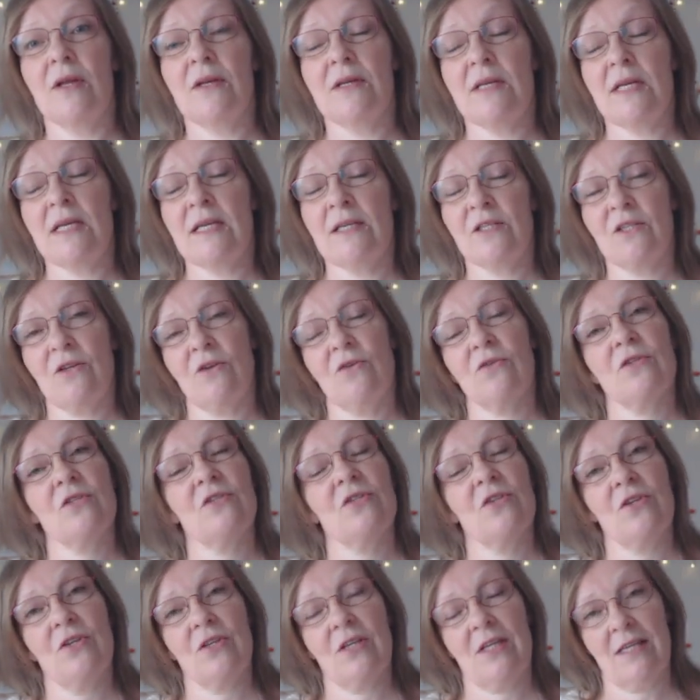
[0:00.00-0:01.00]
knit on
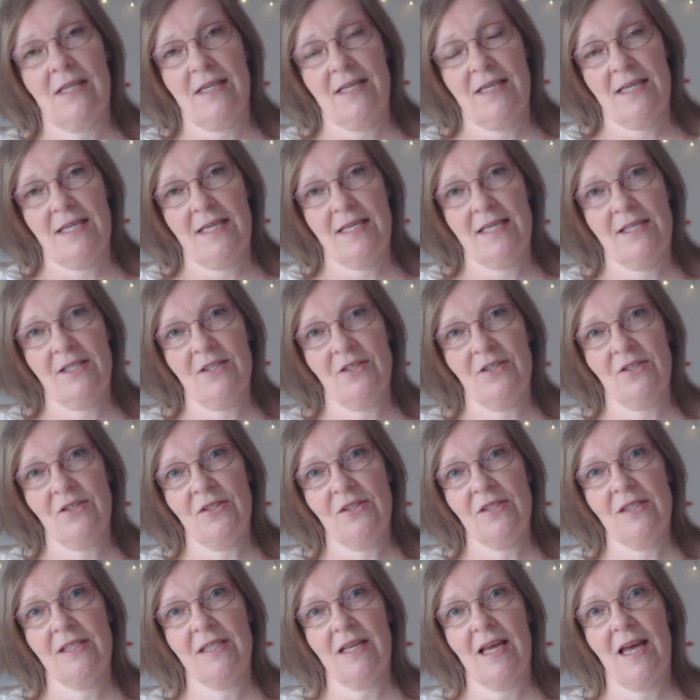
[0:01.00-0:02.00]
circular
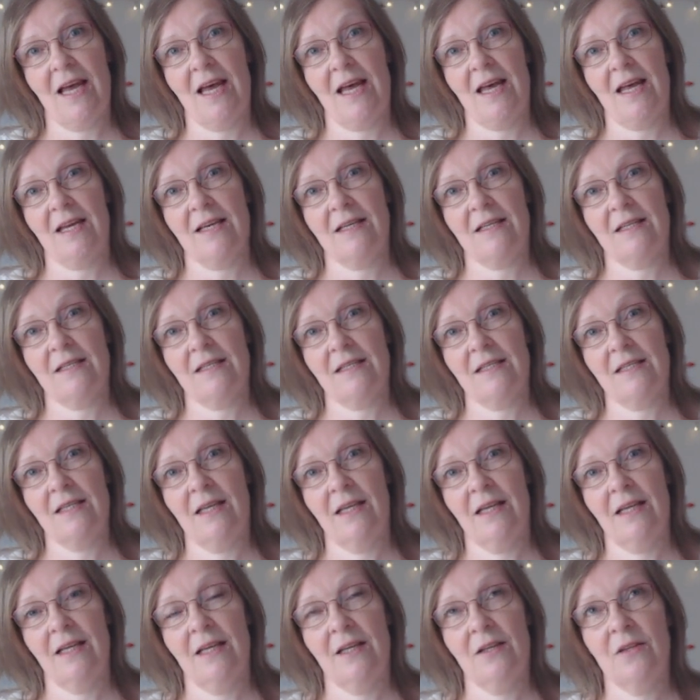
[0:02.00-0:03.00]
needles, and
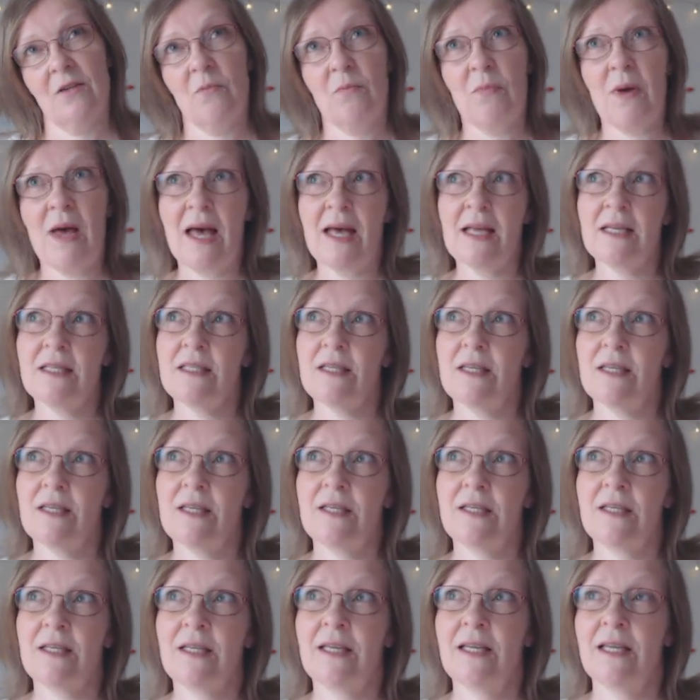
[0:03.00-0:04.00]
the
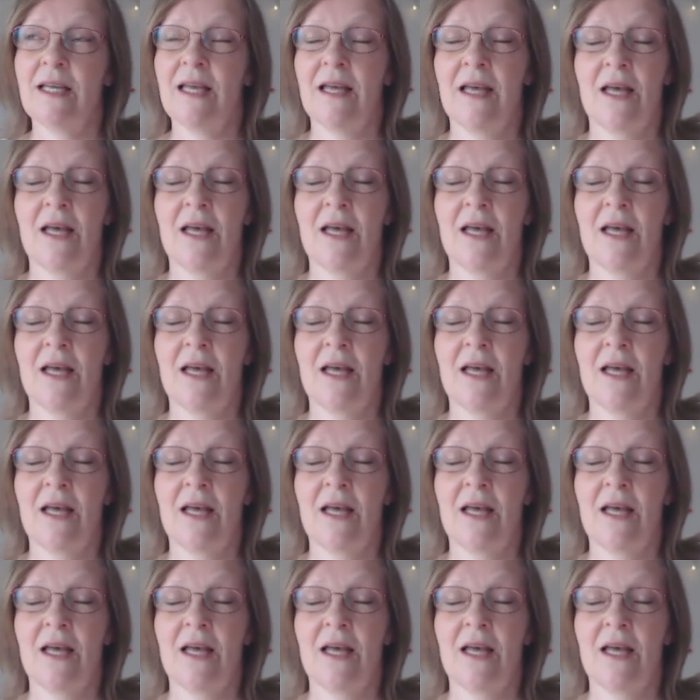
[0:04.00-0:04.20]
pattern,